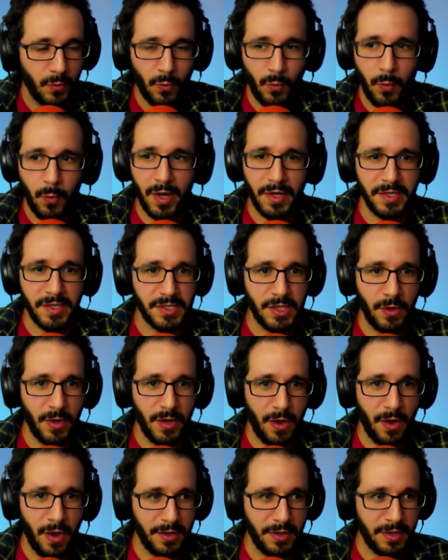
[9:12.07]
what is
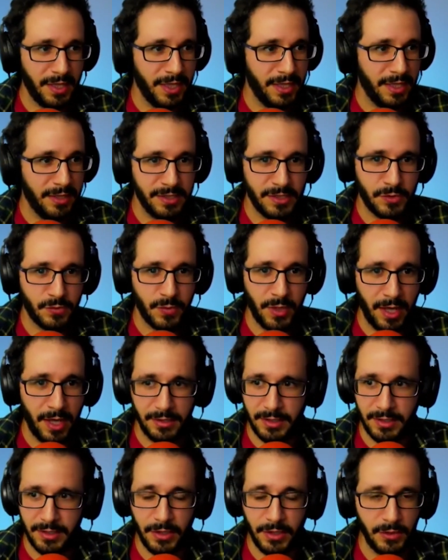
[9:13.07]
going on in this
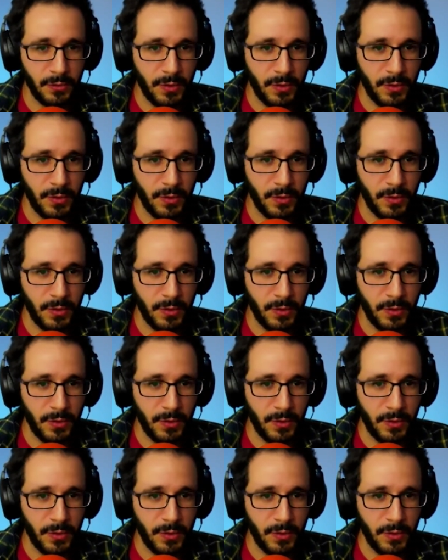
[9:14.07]
reality.